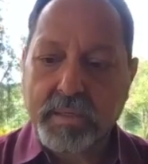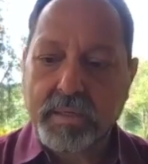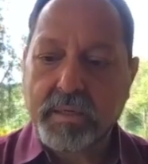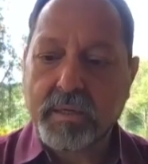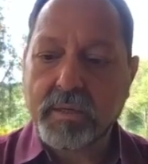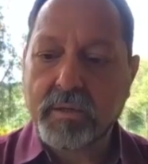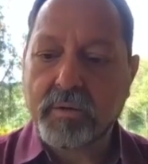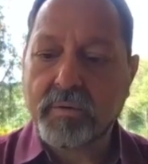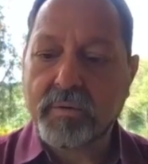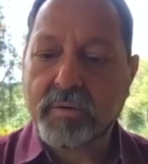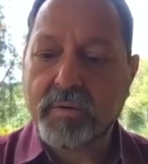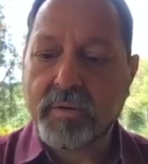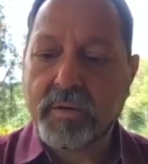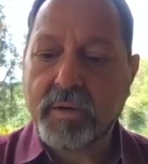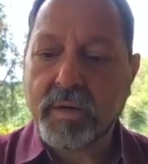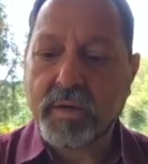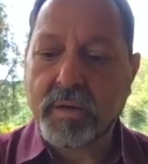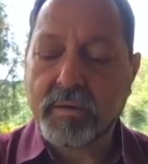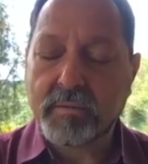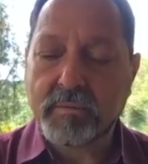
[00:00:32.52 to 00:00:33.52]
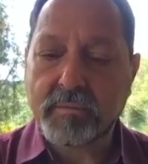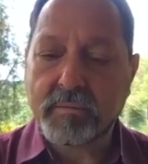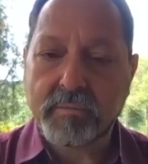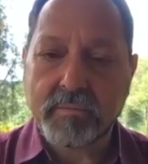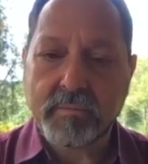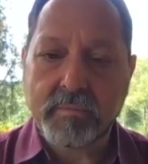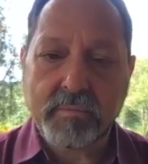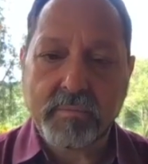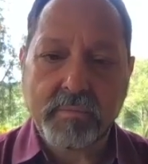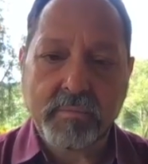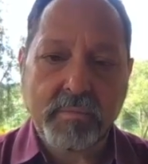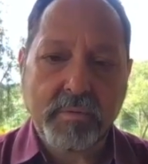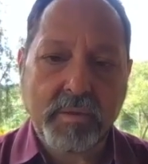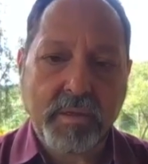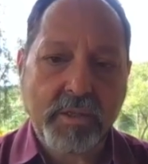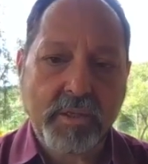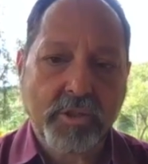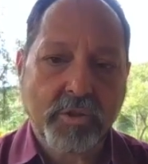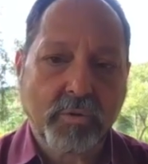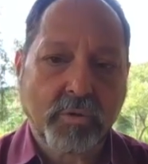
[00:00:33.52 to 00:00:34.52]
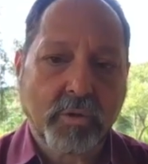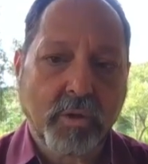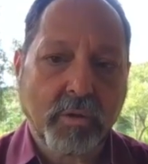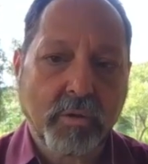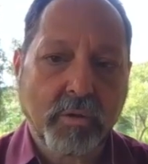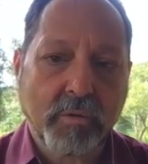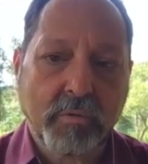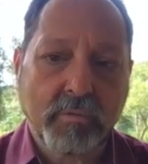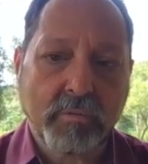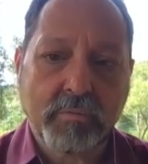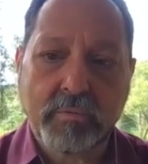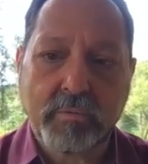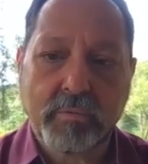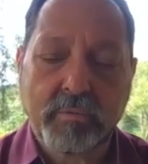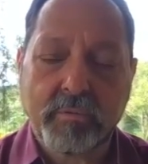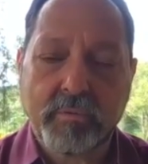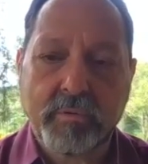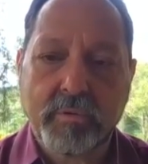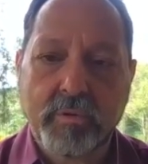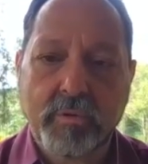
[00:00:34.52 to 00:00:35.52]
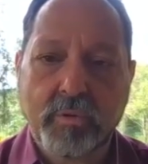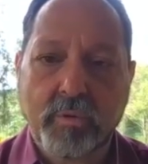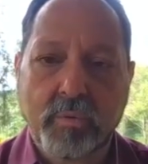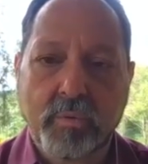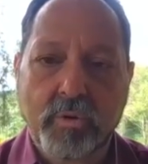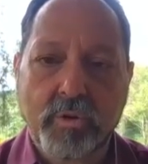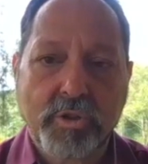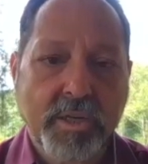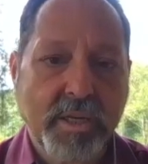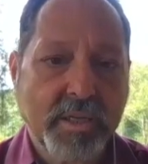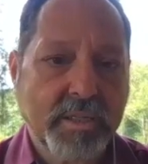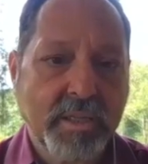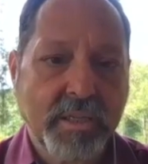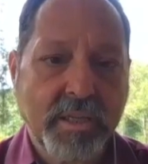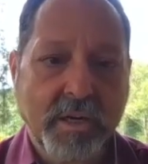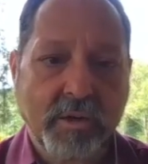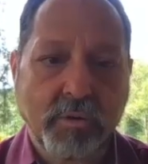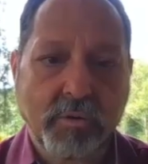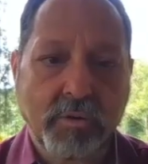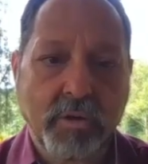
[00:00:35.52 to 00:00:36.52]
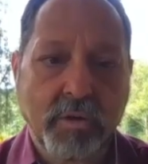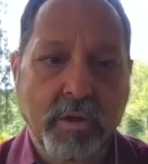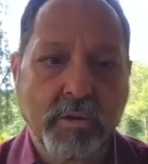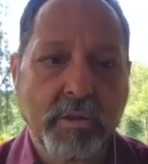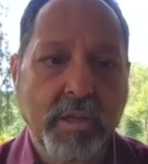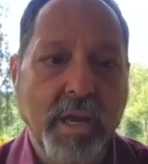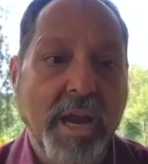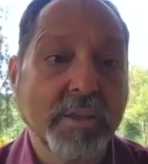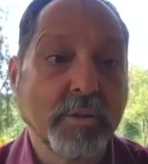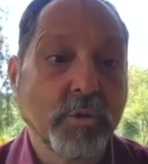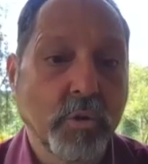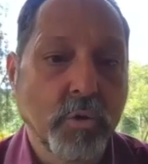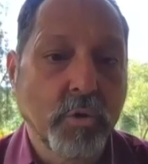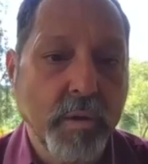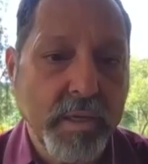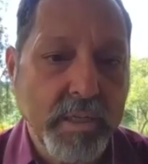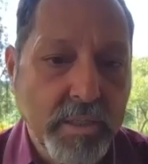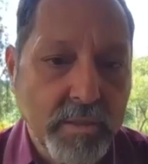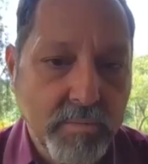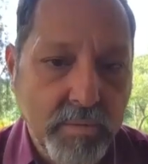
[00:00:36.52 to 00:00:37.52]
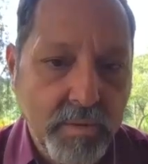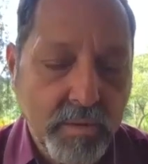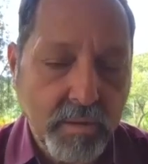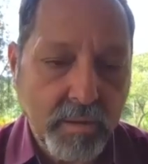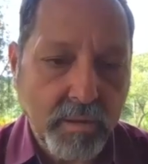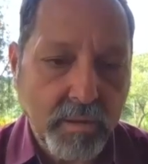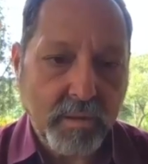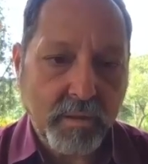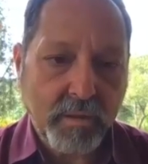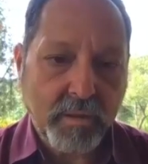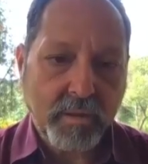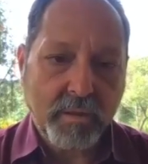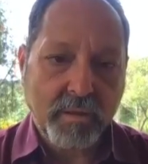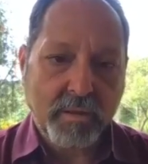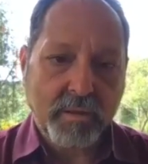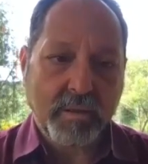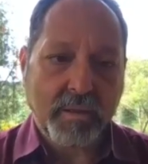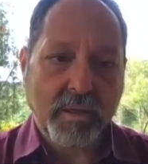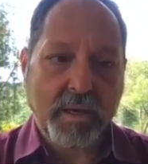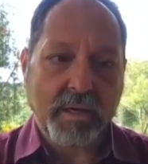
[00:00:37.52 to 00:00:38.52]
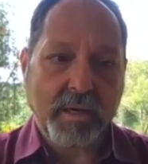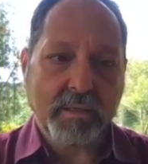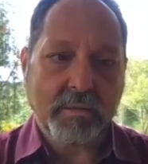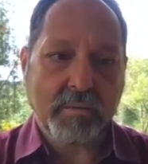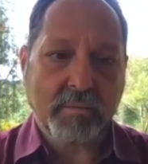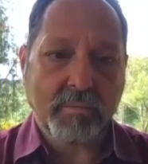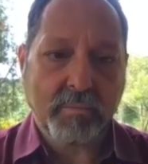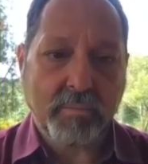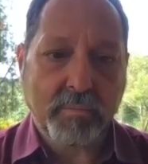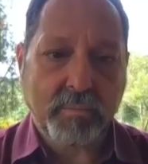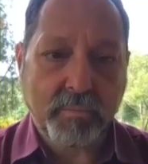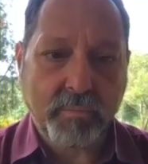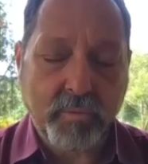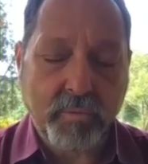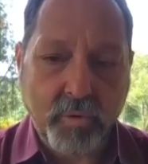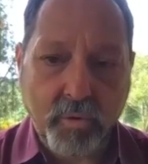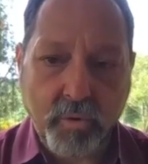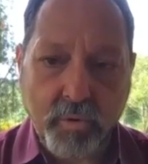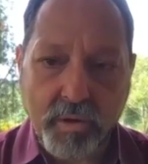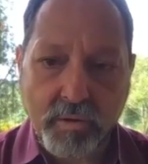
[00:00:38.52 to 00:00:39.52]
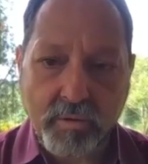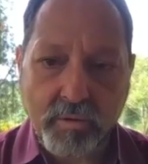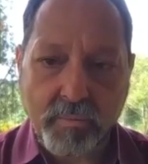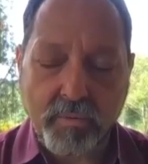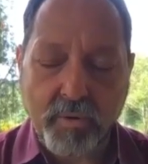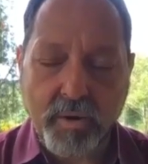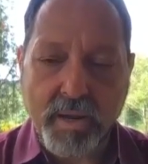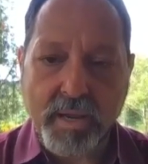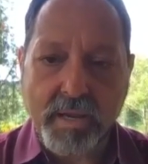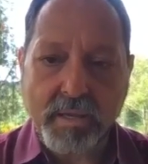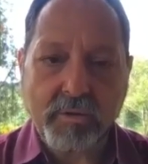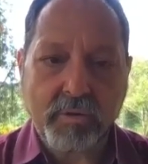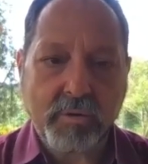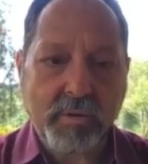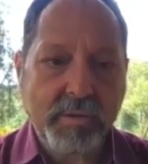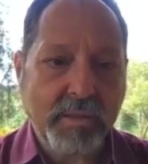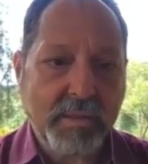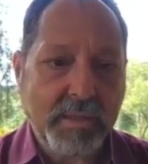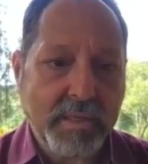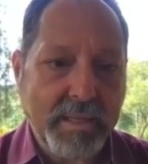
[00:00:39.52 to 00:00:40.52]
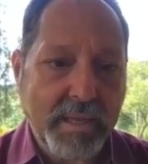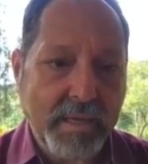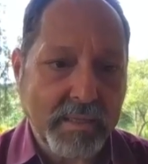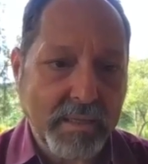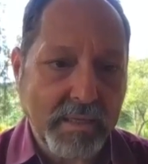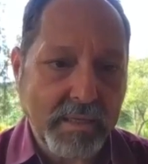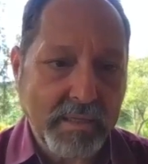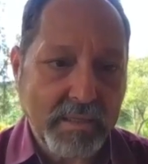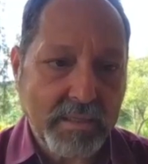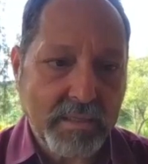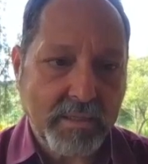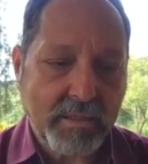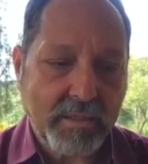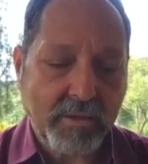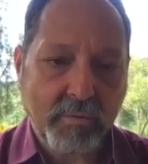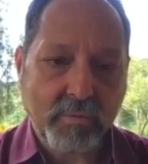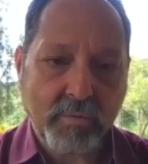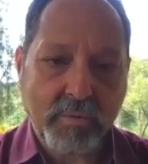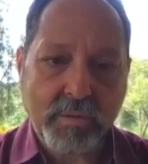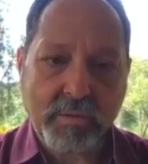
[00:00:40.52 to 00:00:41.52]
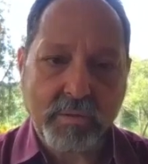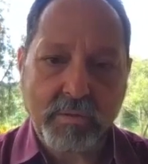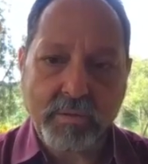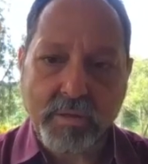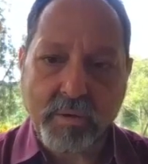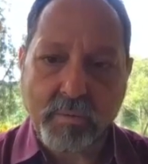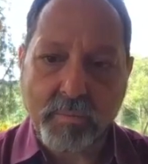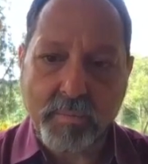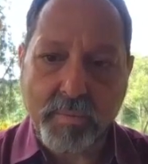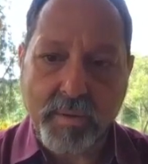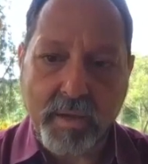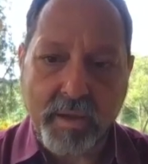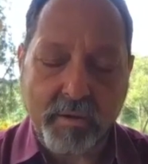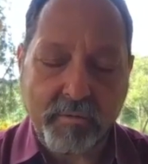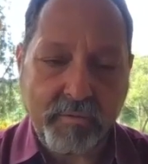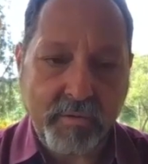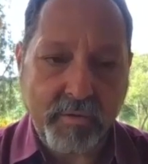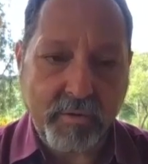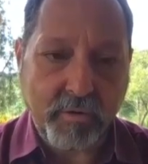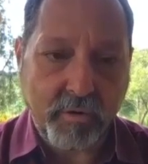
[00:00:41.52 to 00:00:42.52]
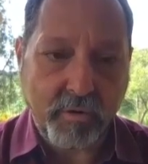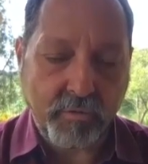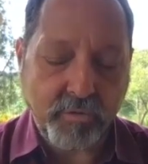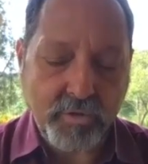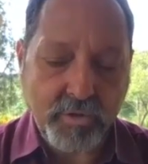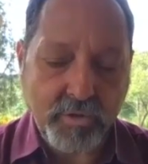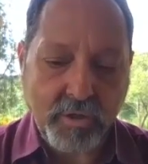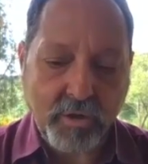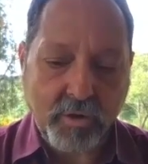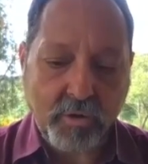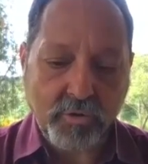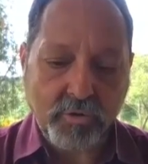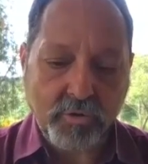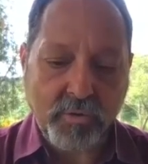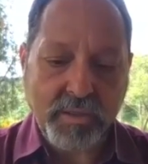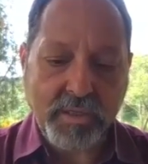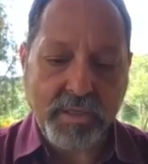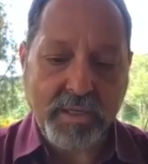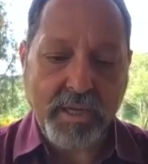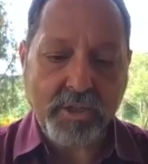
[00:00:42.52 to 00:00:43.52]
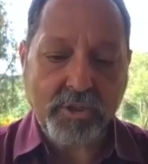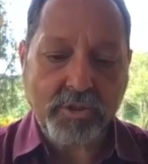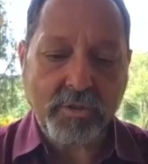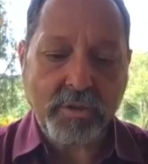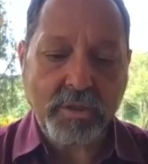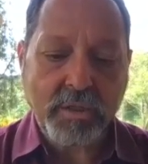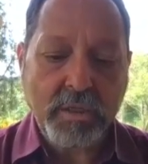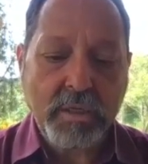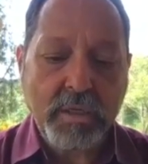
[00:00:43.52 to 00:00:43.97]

there's not a, worst case scenario, an aneurysm that broke in the brain or anything like this, that would be obviously a contraindication.